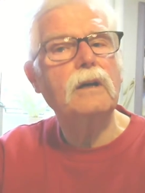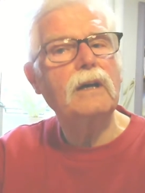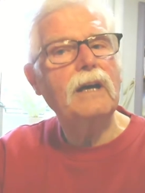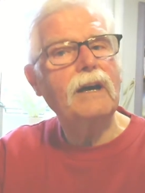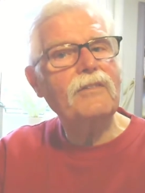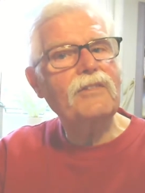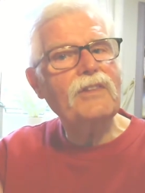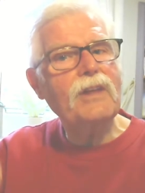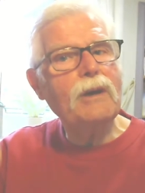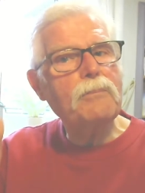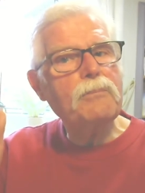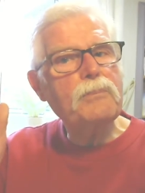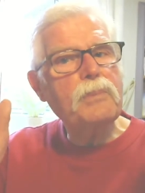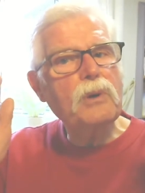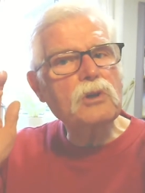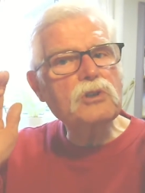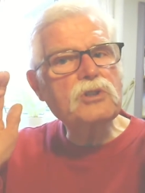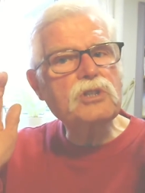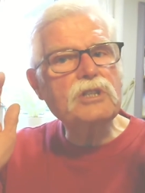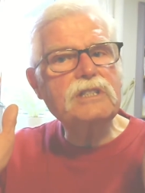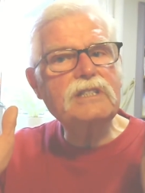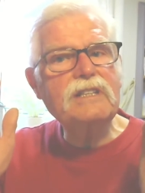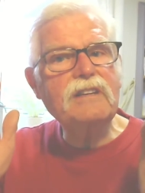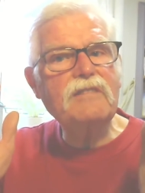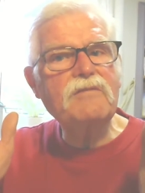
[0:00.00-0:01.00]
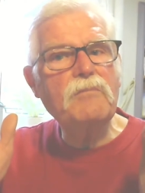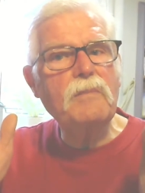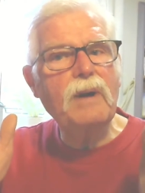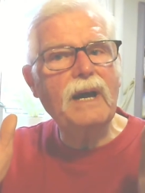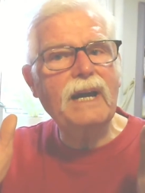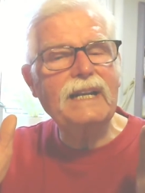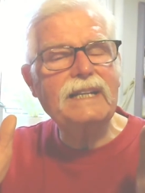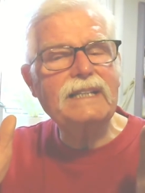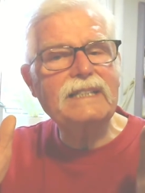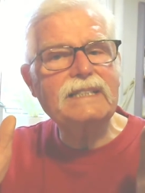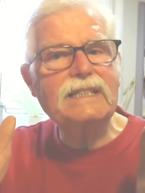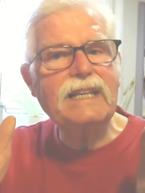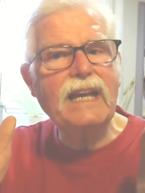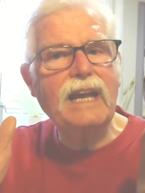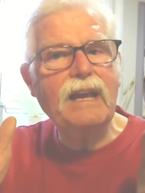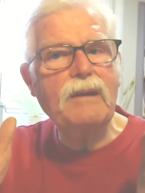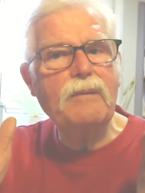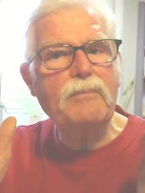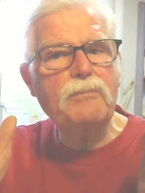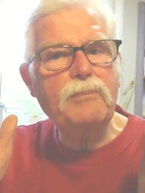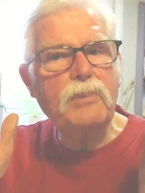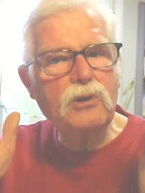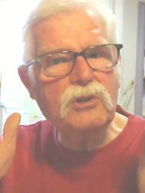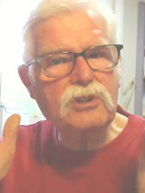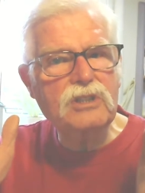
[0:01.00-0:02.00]
Have that positive mindset,
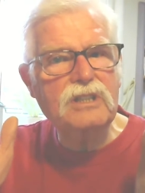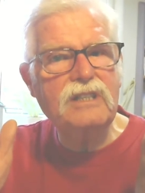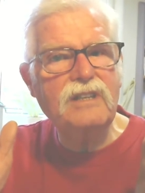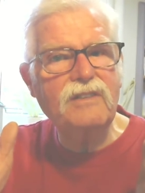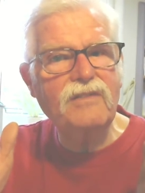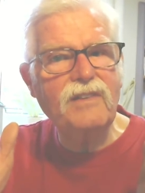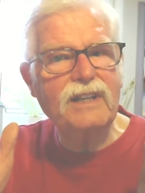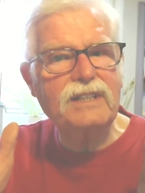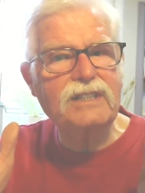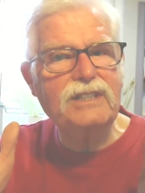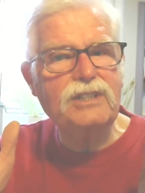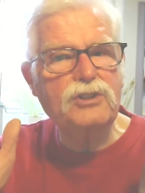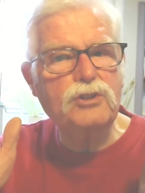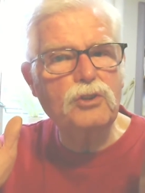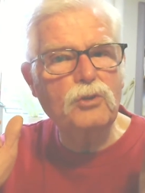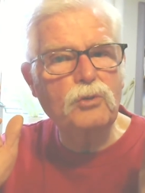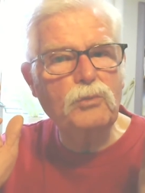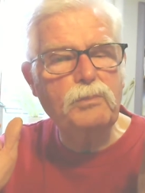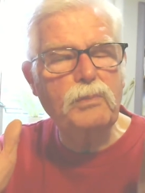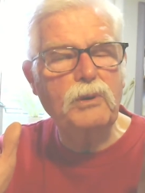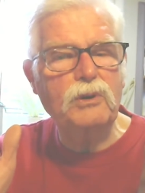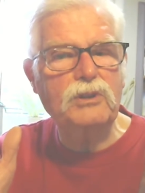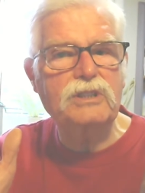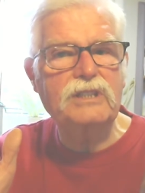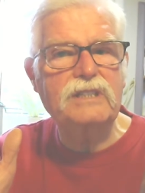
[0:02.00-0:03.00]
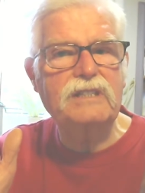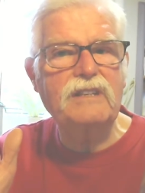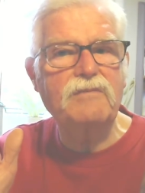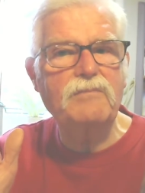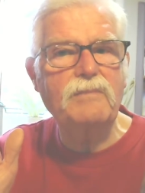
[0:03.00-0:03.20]
positive attitude, positive